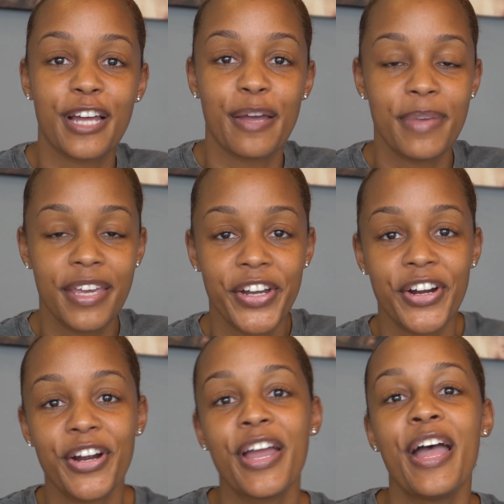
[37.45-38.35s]
time
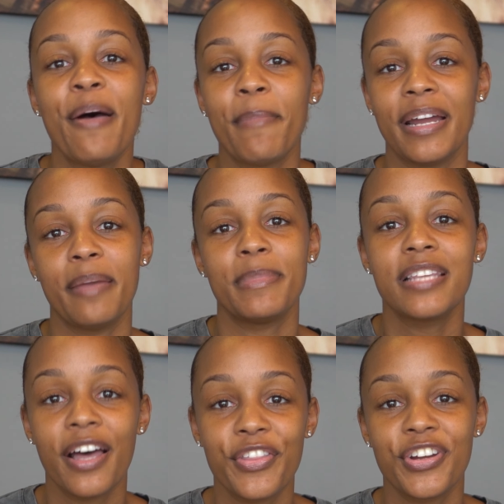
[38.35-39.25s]
here, my name
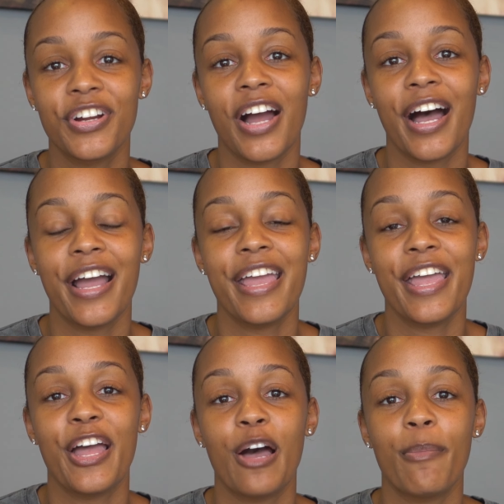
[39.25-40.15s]
is Heather. I
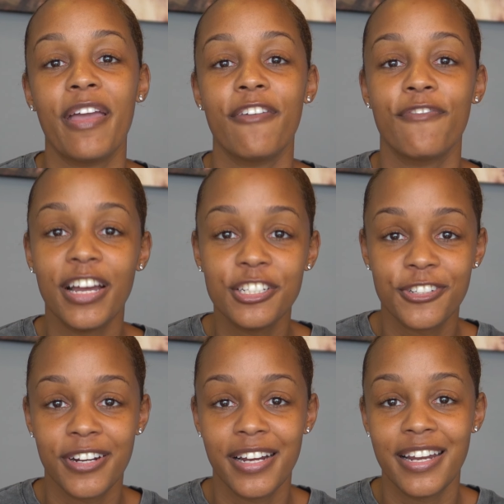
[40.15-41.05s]
am a
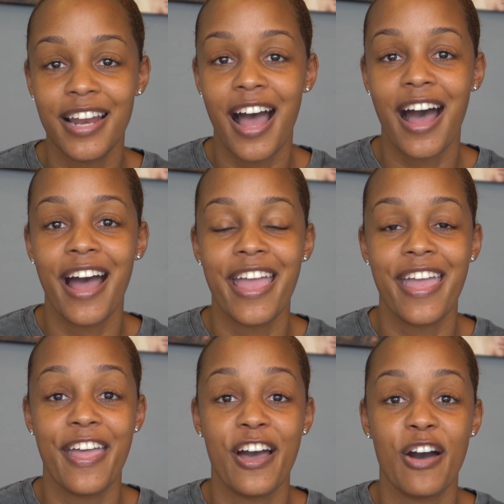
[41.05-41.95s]
veteran. I
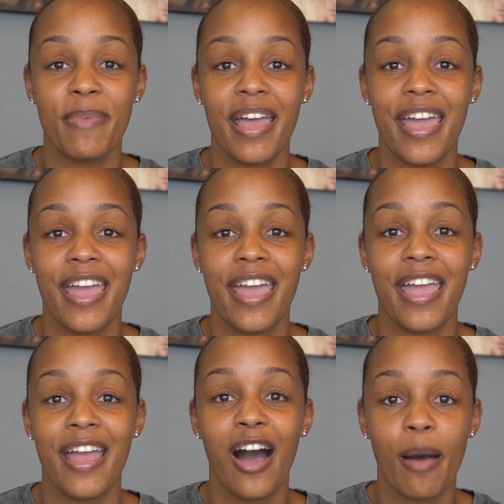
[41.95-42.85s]
am
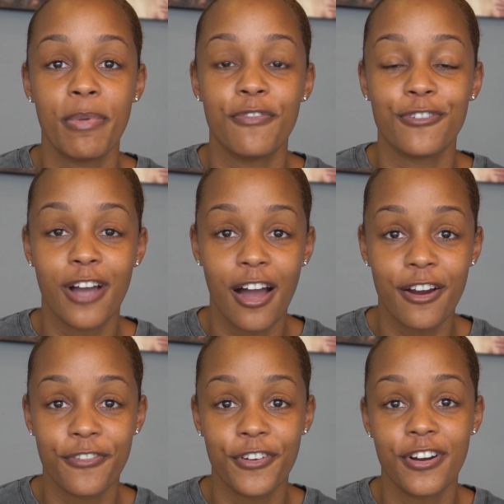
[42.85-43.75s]
a hobby
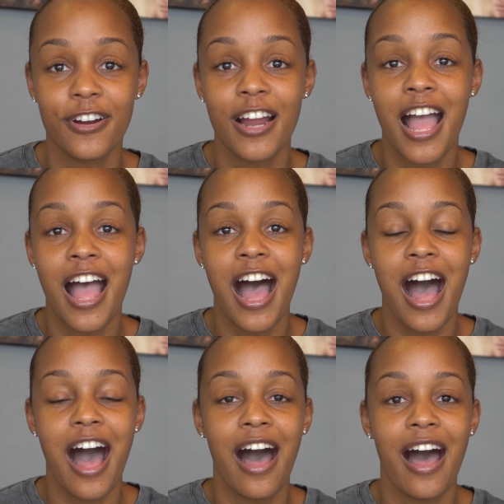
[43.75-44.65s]
photographer.
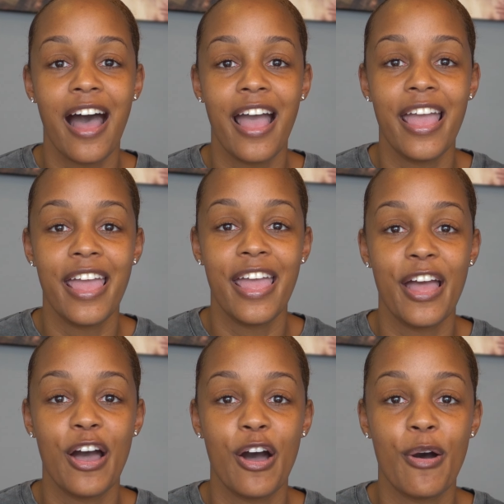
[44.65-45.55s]
I
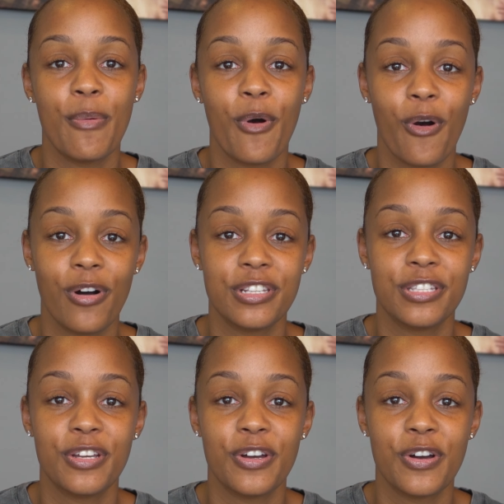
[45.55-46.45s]
am
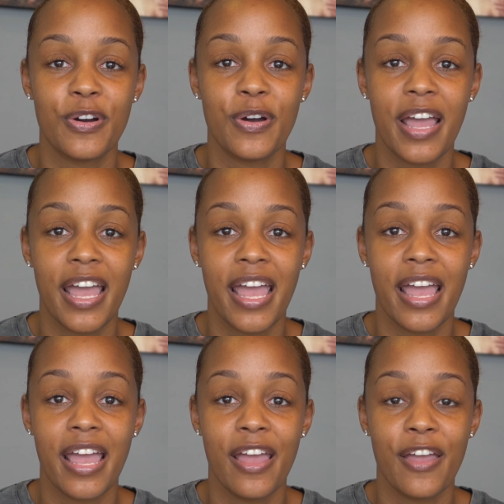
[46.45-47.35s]
also
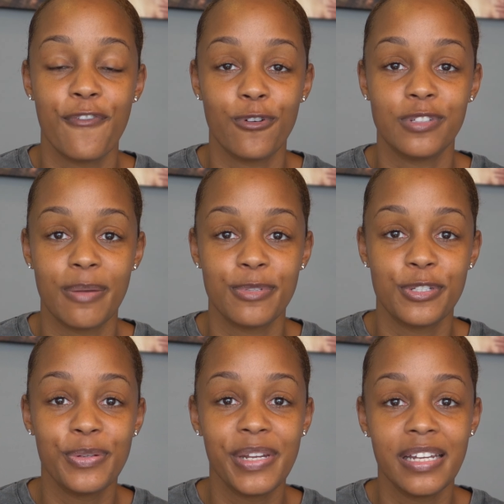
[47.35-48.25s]
a full-time
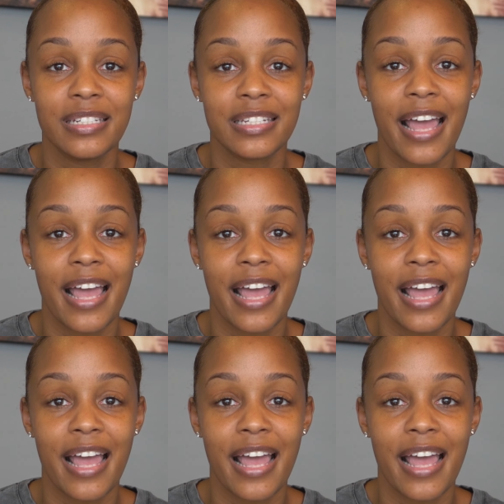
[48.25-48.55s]
student